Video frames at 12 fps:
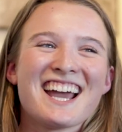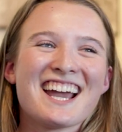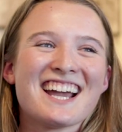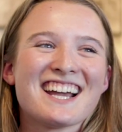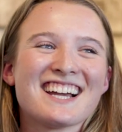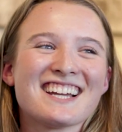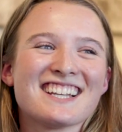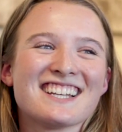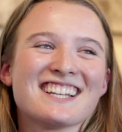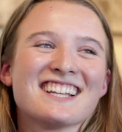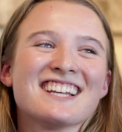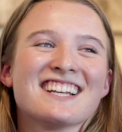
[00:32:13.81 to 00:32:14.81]

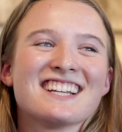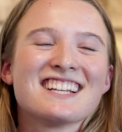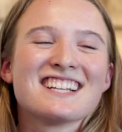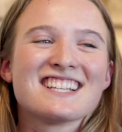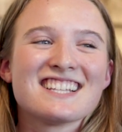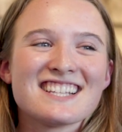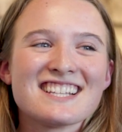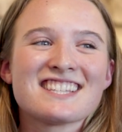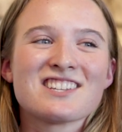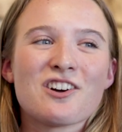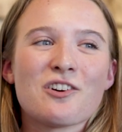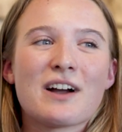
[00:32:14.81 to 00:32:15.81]
And
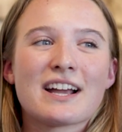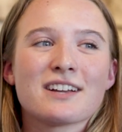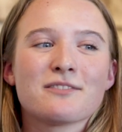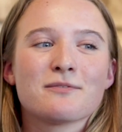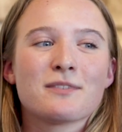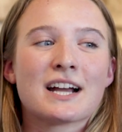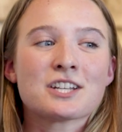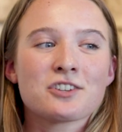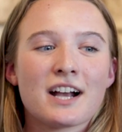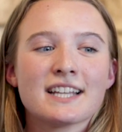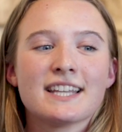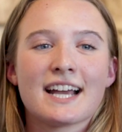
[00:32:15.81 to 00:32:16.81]
so I
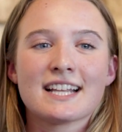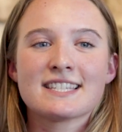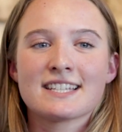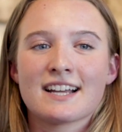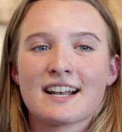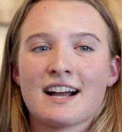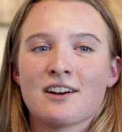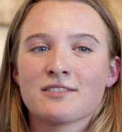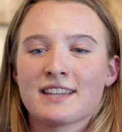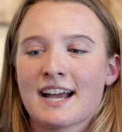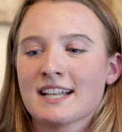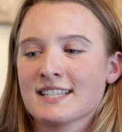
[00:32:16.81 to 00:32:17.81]
tried the headset out
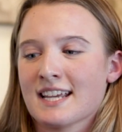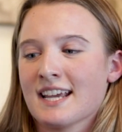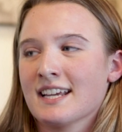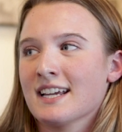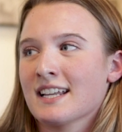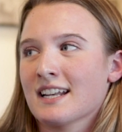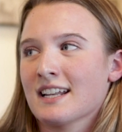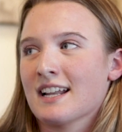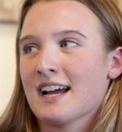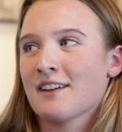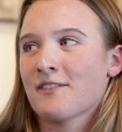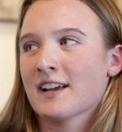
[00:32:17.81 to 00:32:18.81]
that day, and
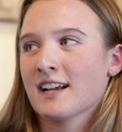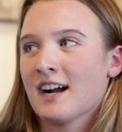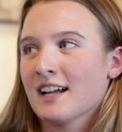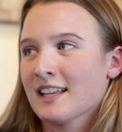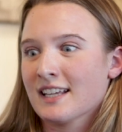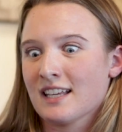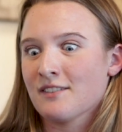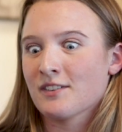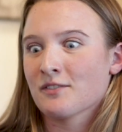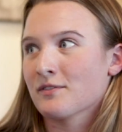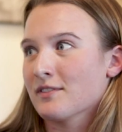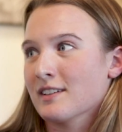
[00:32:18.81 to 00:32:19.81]
if I got like
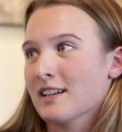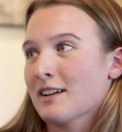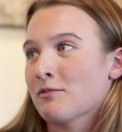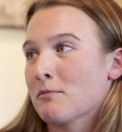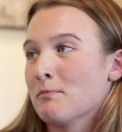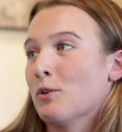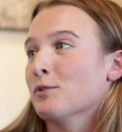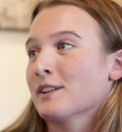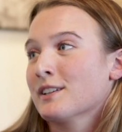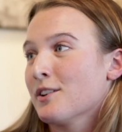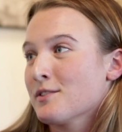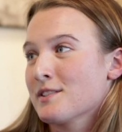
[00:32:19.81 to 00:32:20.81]
even remotely
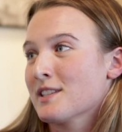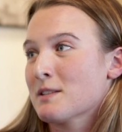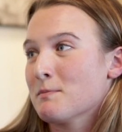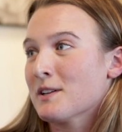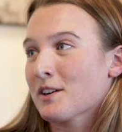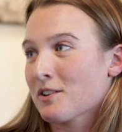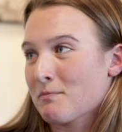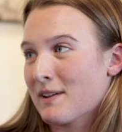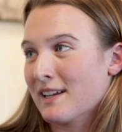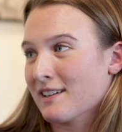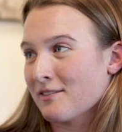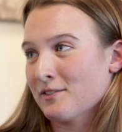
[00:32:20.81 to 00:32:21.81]
close to the speaker, it'd
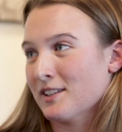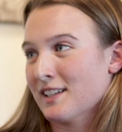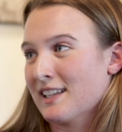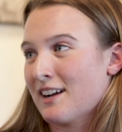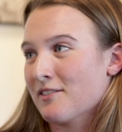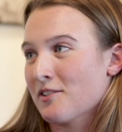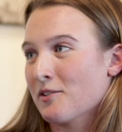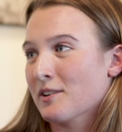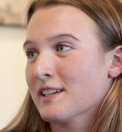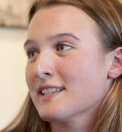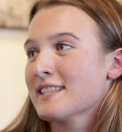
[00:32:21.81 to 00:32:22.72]
make a really loud noise.